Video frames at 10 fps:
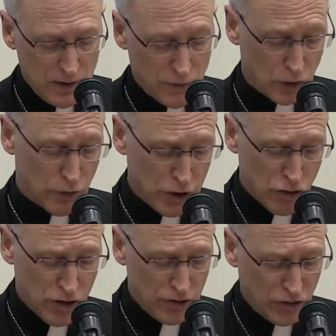For
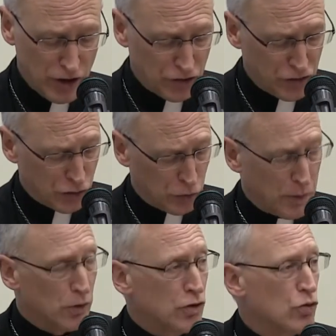Christians, it is the
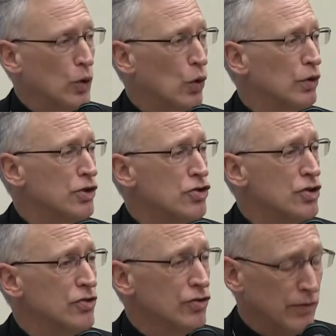spiritual
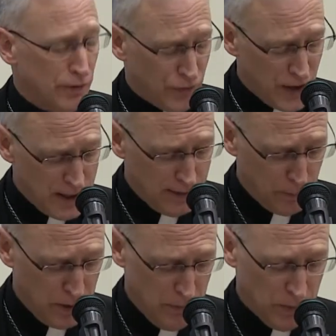origins of a
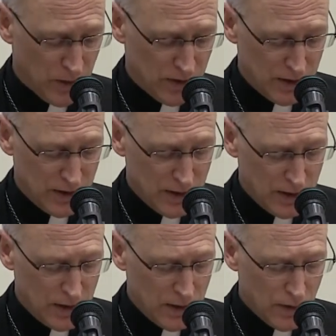faith people.
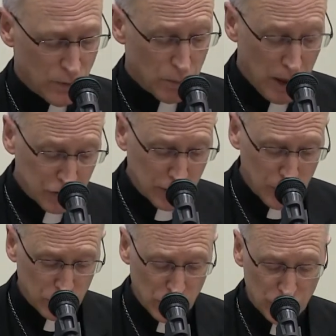For
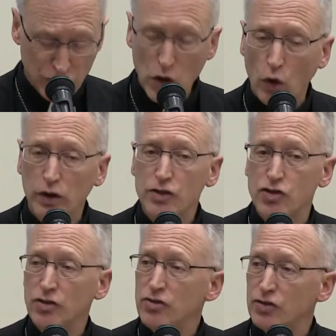Muslims, it is the
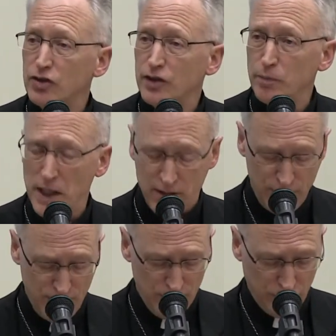origins of
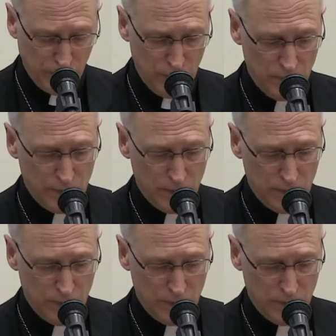monotheism.